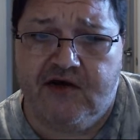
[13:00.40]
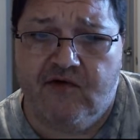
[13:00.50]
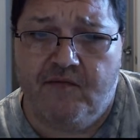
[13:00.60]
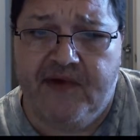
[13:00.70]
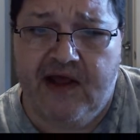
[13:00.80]
your
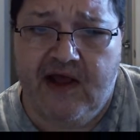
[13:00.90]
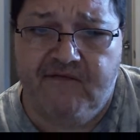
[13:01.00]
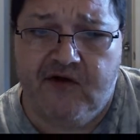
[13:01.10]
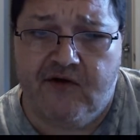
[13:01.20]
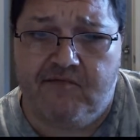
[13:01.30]
own
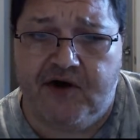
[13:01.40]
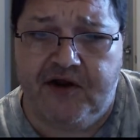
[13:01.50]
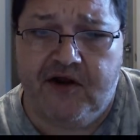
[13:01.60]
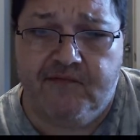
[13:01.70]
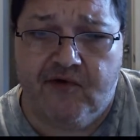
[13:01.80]
behavior and
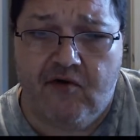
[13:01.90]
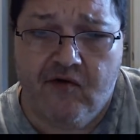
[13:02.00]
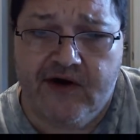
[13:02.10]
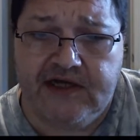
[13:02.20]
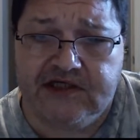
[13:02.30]
monitor
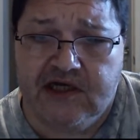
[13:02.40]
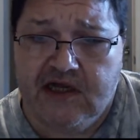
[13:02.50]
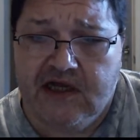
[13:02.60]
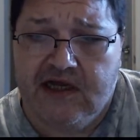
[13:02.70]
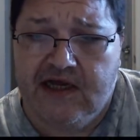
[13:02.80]
progress
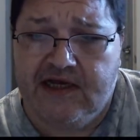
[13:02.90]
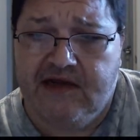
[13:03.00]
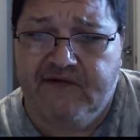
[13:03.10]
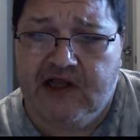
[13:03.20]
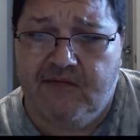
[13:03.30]
and
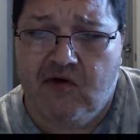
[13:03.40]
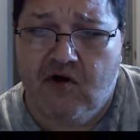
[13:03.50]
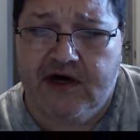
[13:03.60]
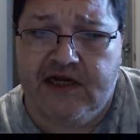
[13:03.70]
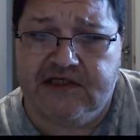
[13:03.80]
develop
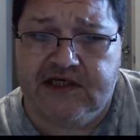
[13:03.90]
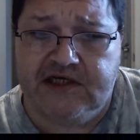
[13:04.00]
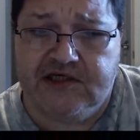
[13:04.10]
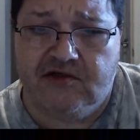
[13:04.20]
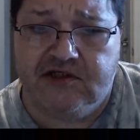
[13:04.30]

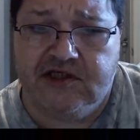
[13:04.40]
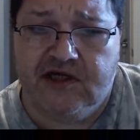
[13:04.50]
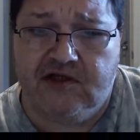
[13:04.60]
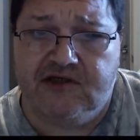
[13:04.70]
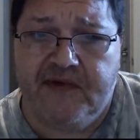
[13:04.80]
organizational
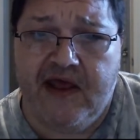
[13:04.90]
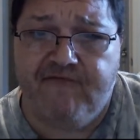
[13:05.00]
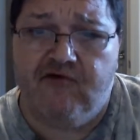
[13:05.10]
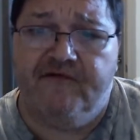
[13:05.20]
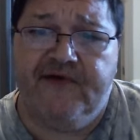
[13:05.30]
skills.
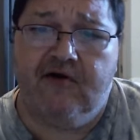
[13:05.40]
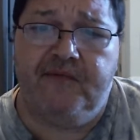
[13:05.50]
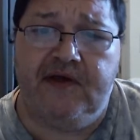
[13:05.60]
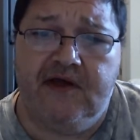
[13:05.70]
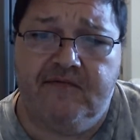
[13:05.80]
Behavioral
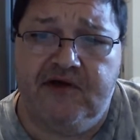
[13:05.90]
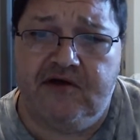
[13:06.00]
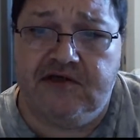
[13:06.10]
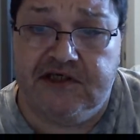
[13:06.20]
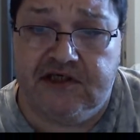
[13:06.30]
therapy can be
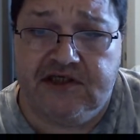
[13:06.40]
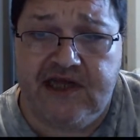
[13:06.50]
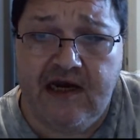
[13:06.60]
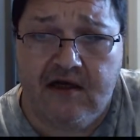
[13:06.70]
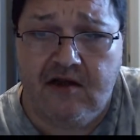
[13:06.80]
used as a
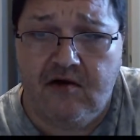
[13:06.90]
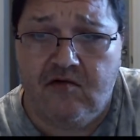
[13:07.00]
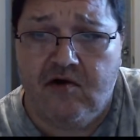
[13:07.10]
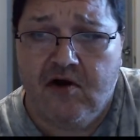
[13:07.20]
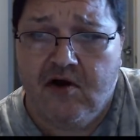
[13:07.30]

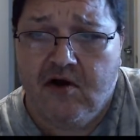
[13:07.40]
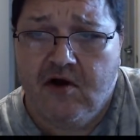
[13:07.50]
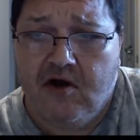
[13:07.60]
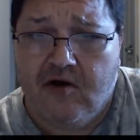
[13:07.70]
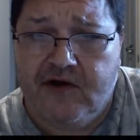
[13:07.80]
standalone
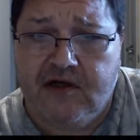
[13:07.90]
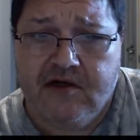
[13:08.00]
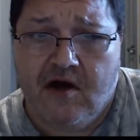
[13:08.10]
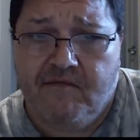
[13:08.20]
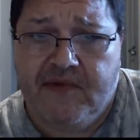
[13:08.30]
or in
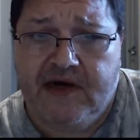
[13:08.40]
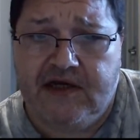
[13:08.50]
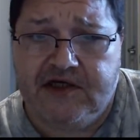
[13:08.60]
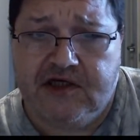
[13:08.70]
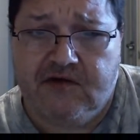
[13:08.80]

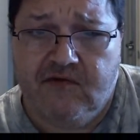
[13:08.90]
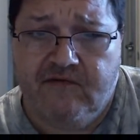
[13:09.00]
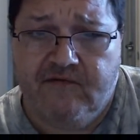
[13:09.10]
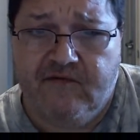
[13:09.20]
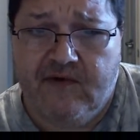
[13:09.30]
combination
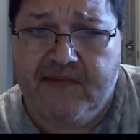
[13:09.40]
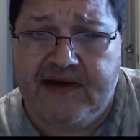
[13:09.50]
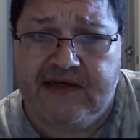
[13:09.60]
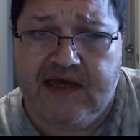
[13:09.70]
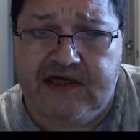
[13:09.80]
with
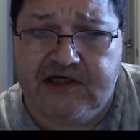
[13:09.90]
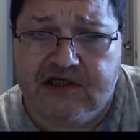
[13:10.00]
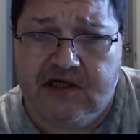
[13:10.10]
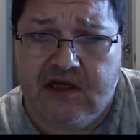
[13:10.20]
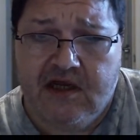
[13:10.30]
medication.